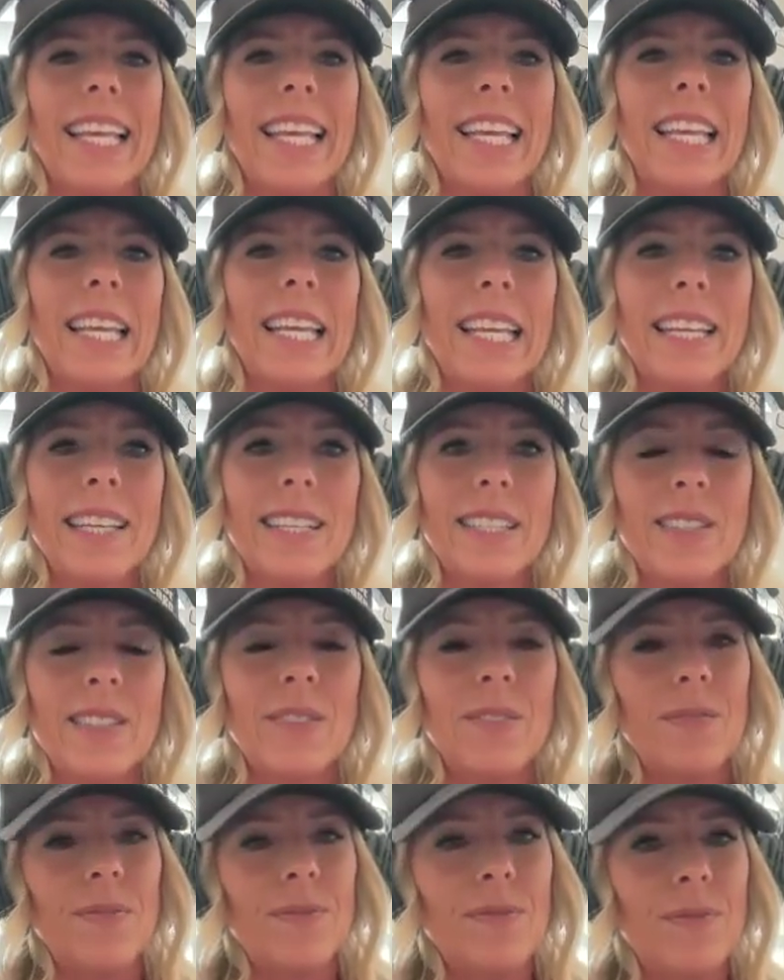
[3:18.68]

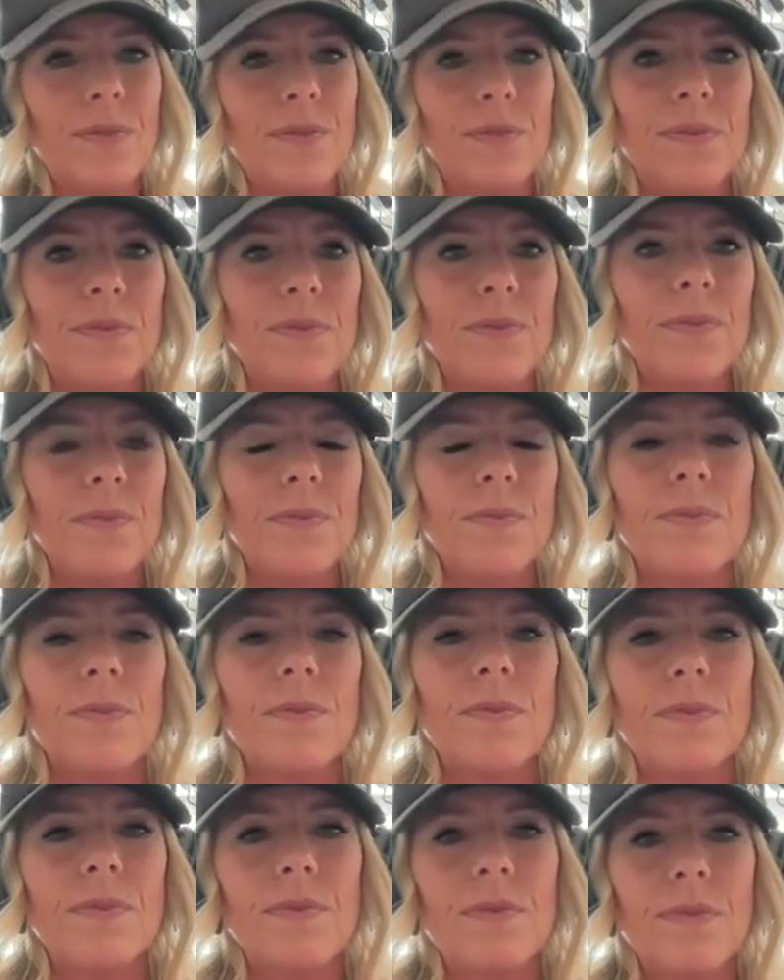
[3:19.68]

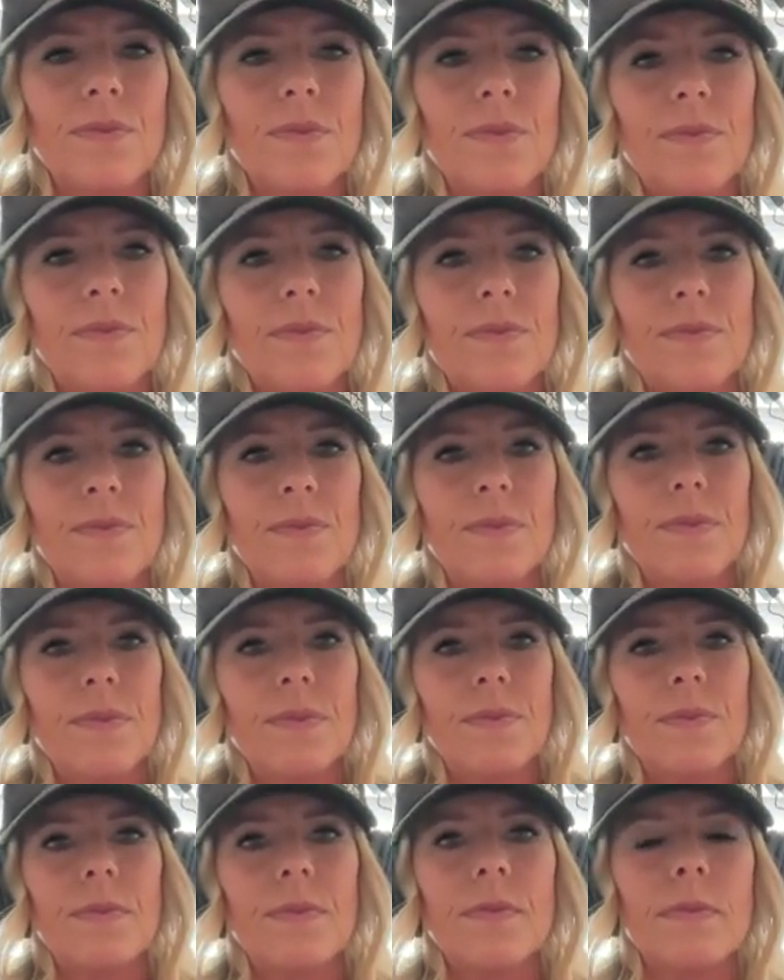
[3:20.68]

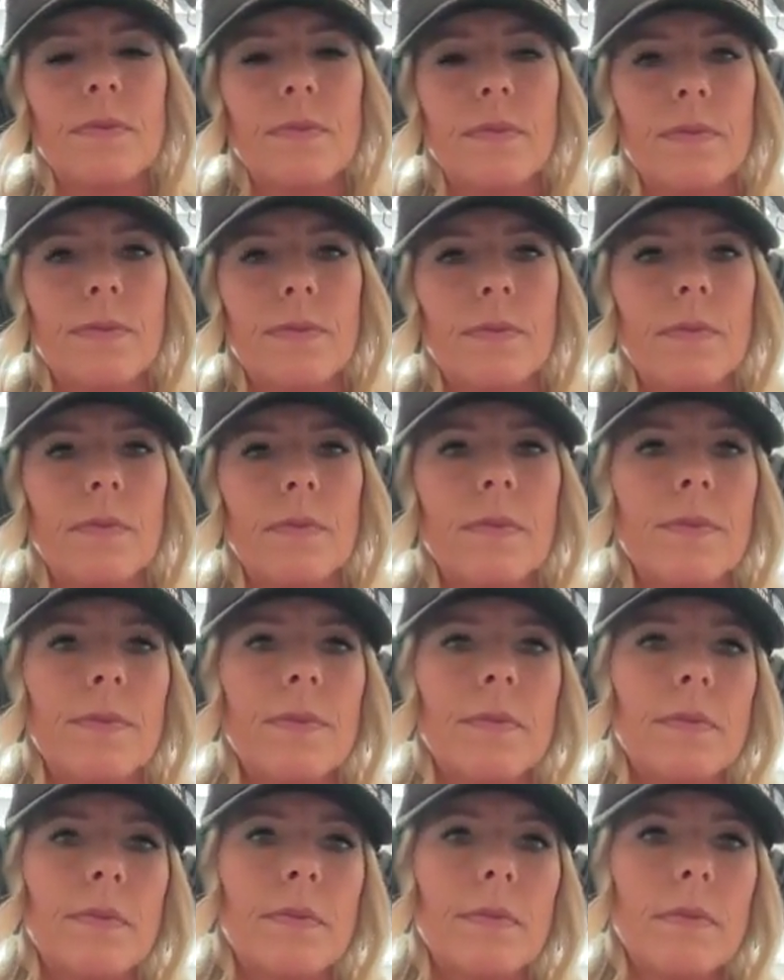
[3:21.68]

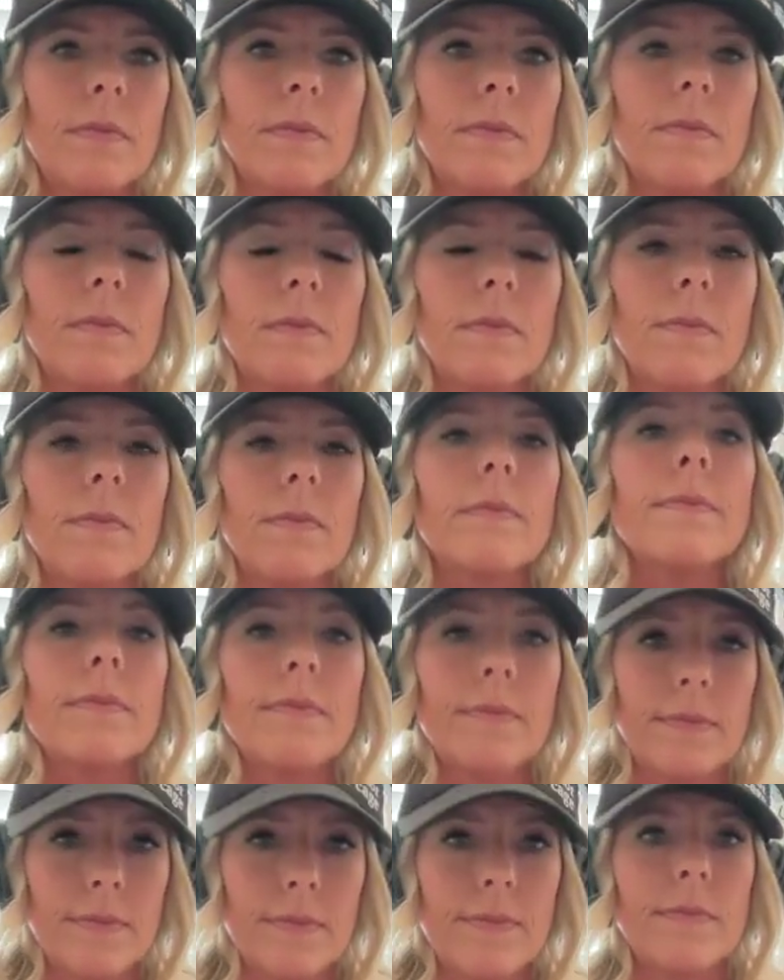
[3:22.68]

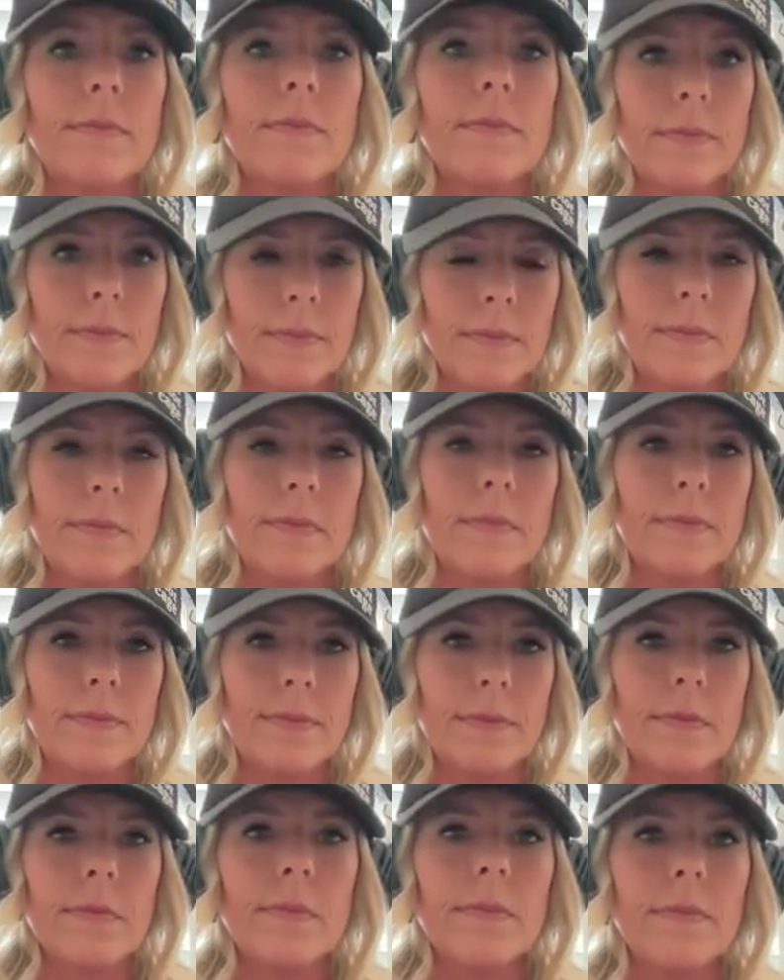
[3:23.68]

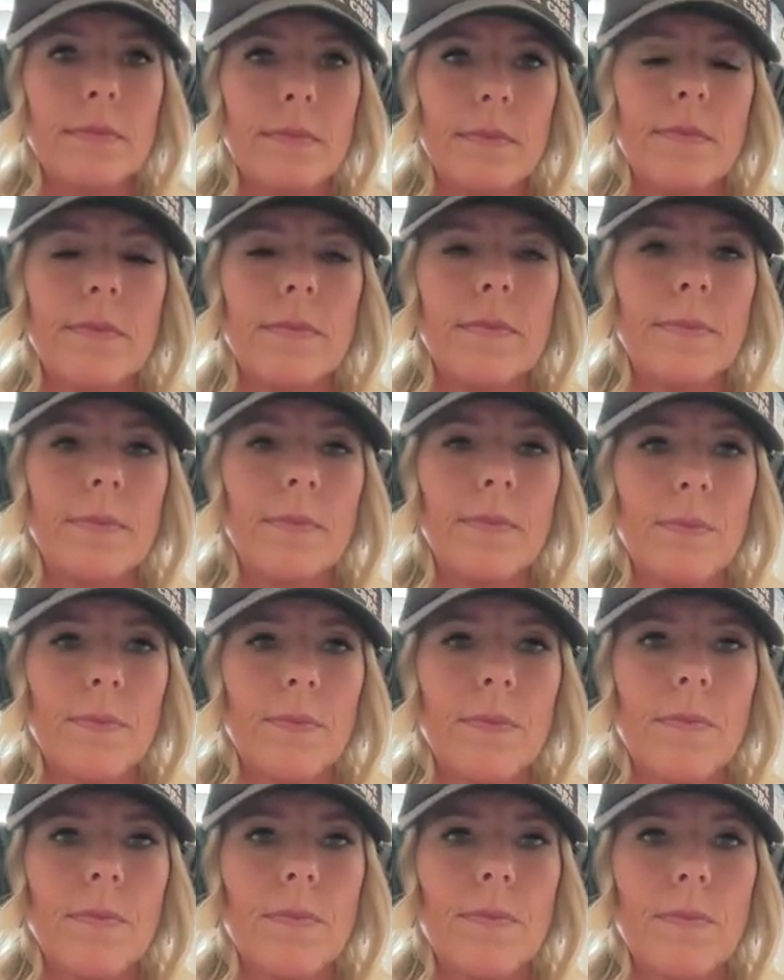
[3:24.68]

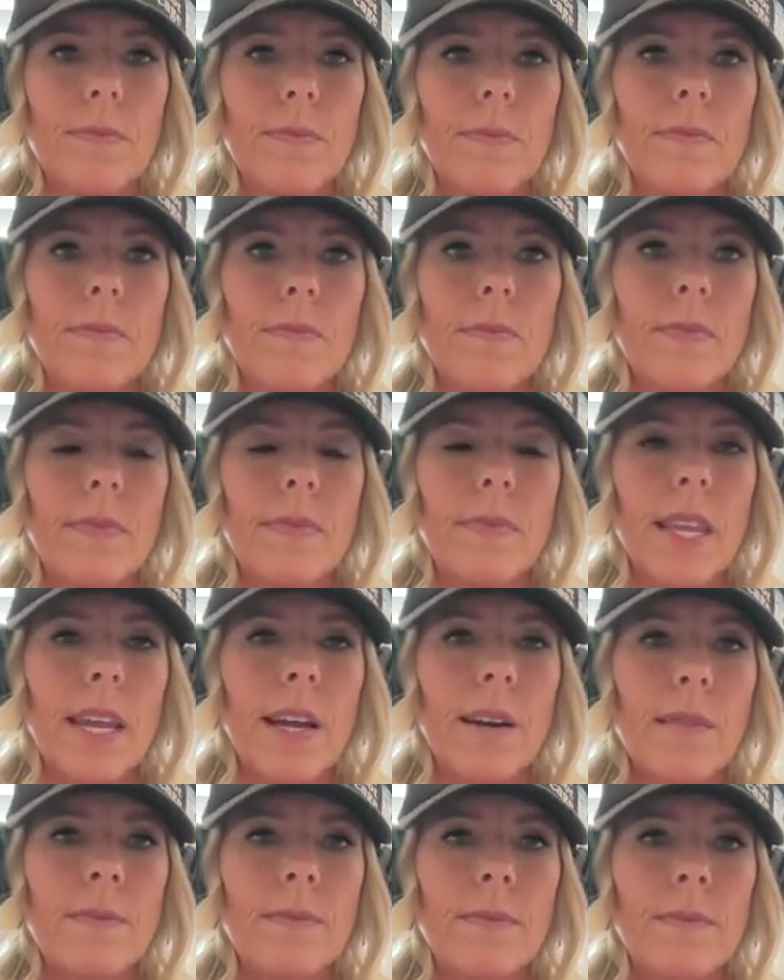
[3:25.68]
This person isn't speaking.